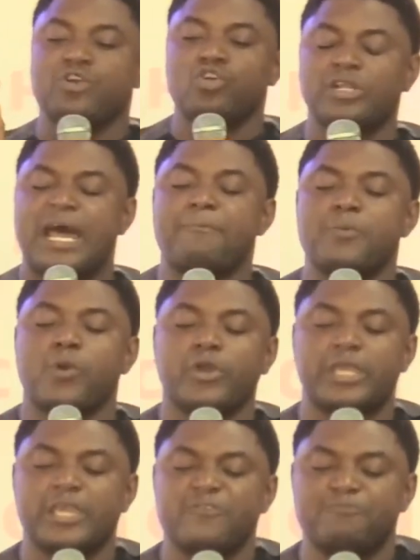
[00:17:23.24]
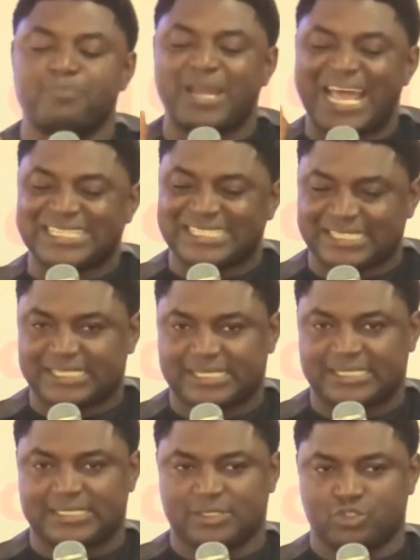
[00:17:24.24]
know that people give
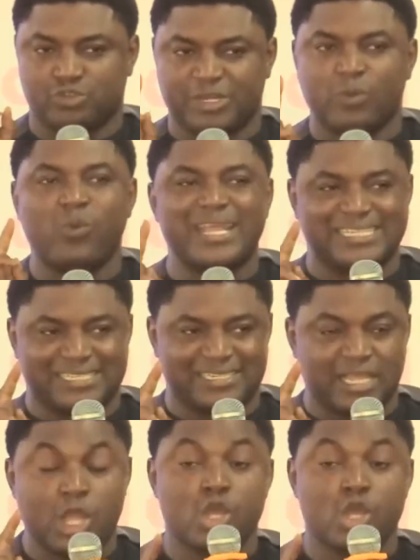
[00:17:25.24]
plastics during wedding.